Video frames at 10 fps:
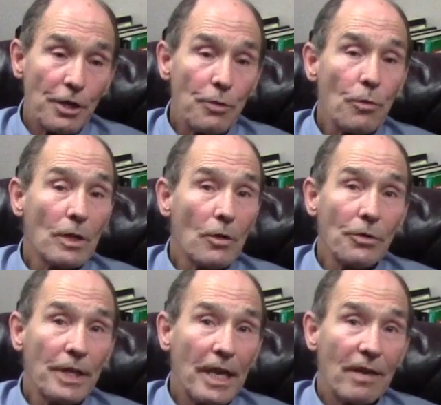you will
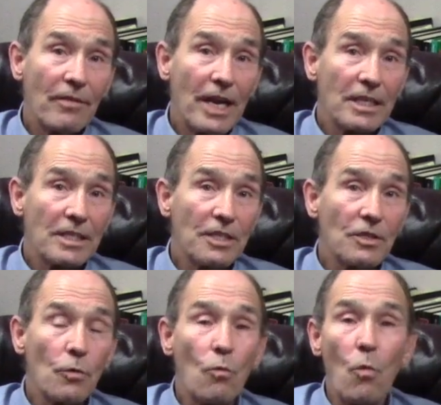only have access
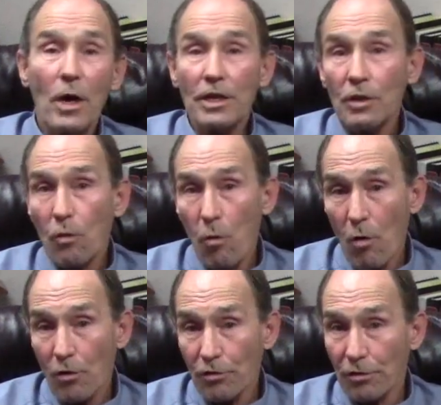to
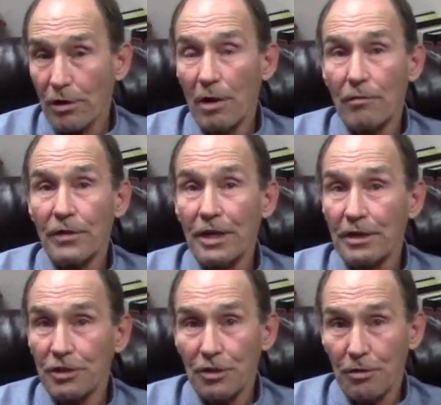1/4 of the
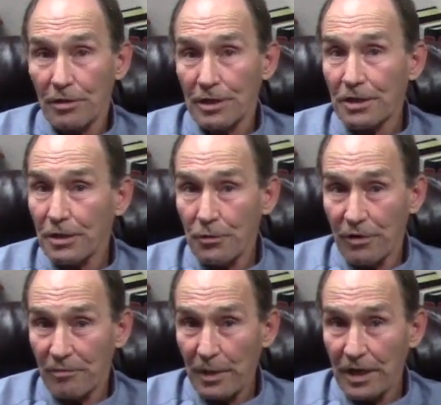insurance that you
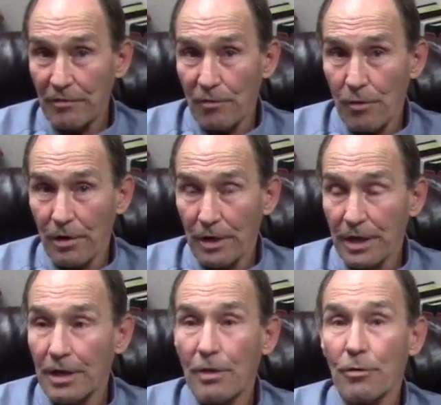have paid for.
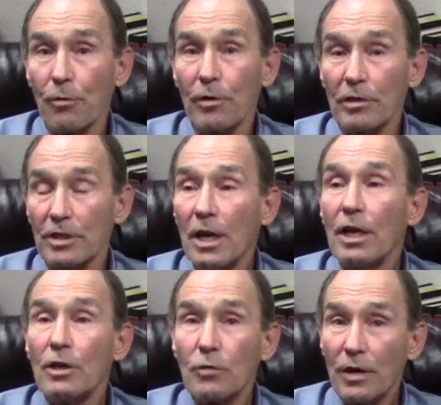In other words,
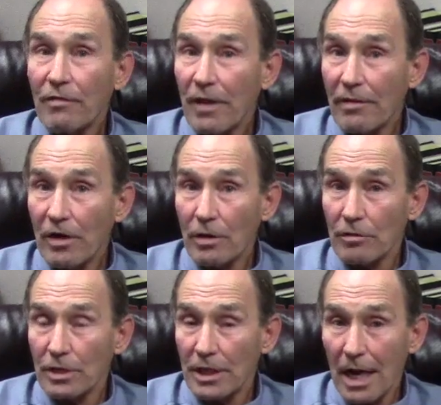
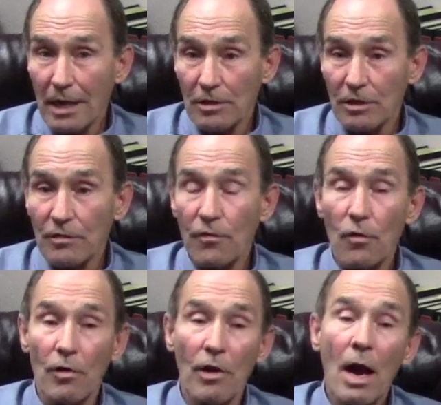$2,500
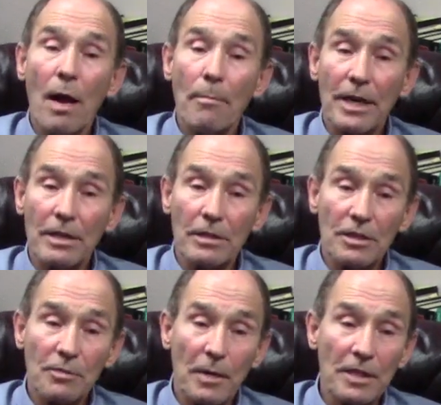for medical
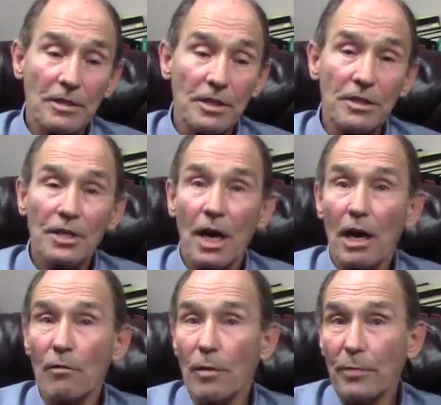expenses,
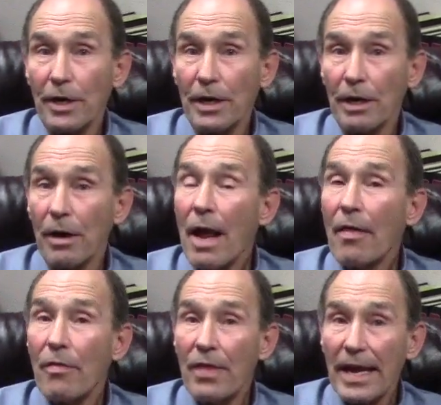car repair,
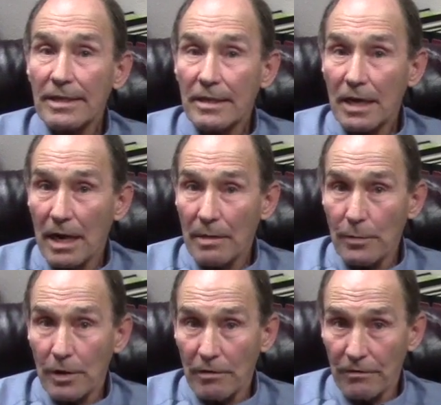that type
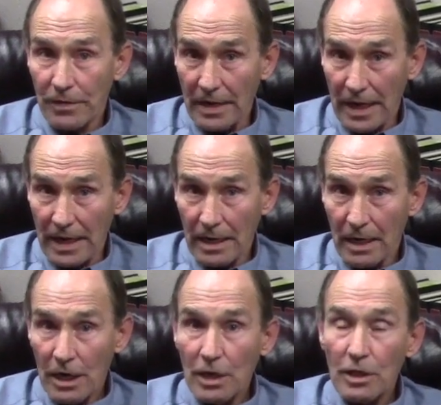of thing.
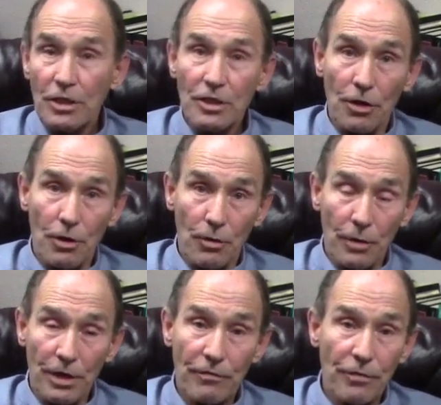So
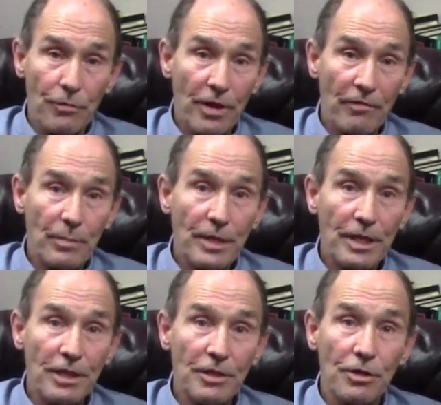if you have been
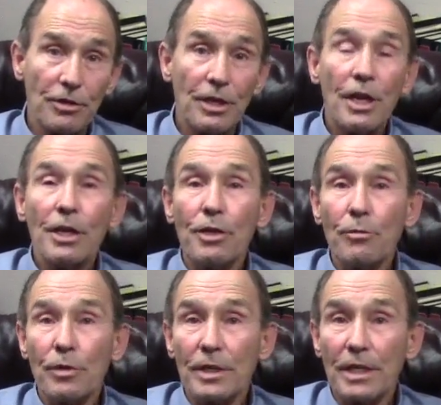injured, you
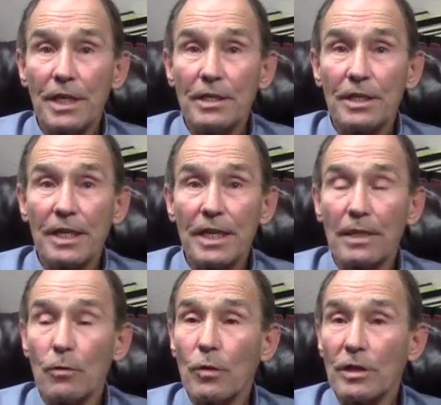will need to
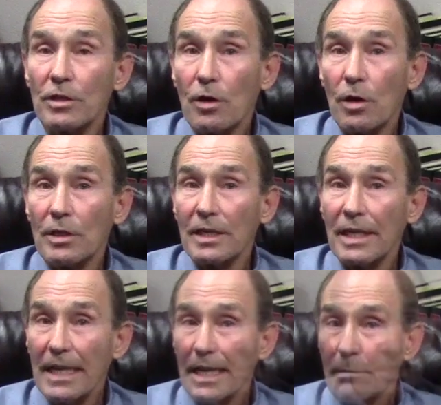get what is called an
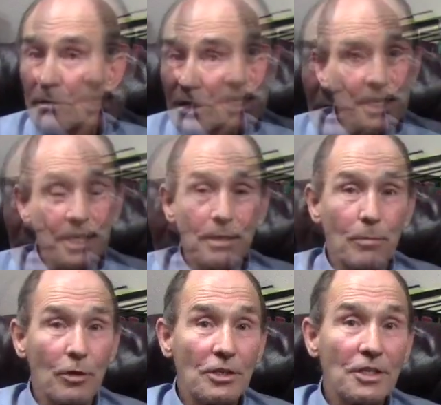EMC, an
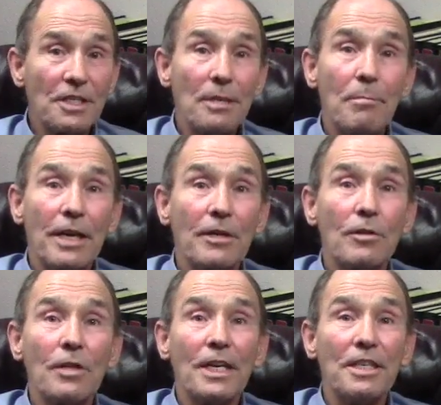emergency
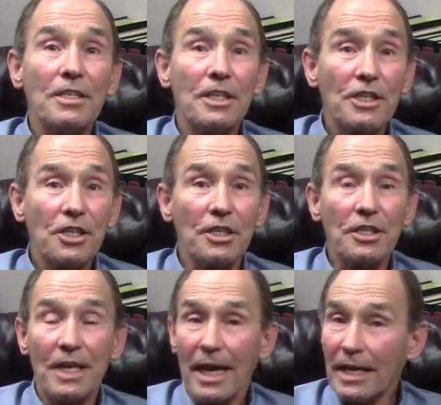medical condition
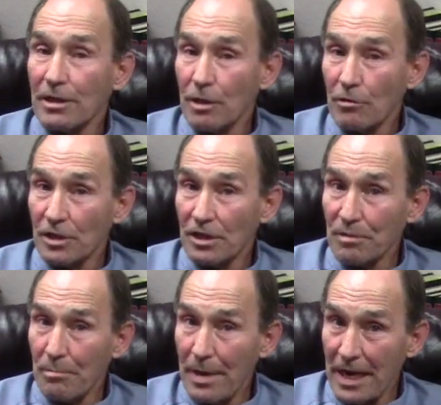diagnosis
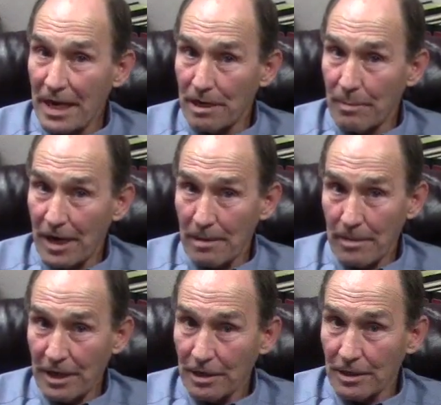made by a
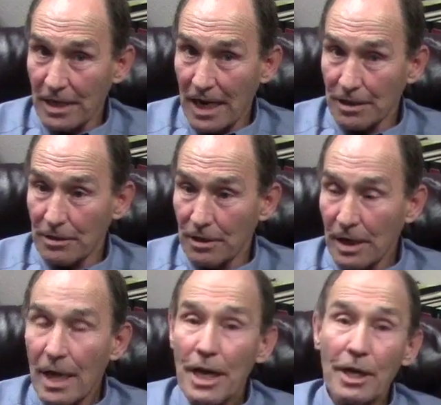medical doctor
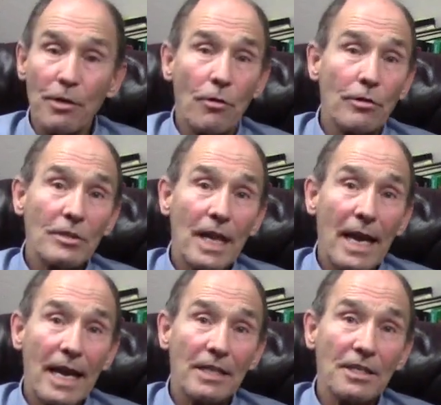in order to
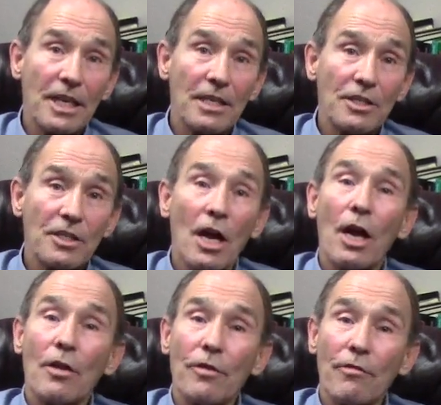access
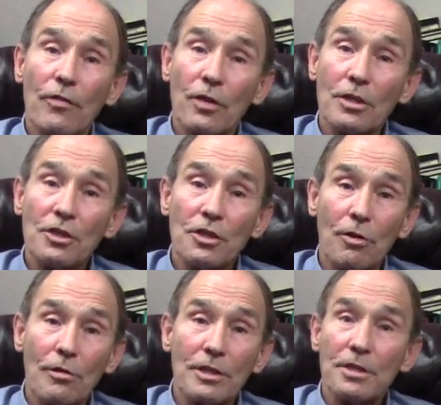the full
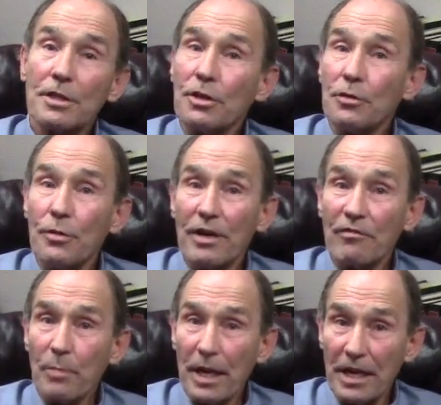insurance that you
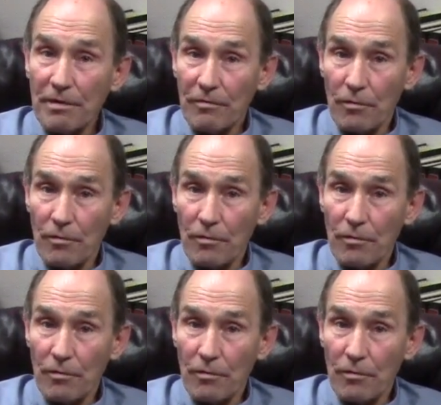have paid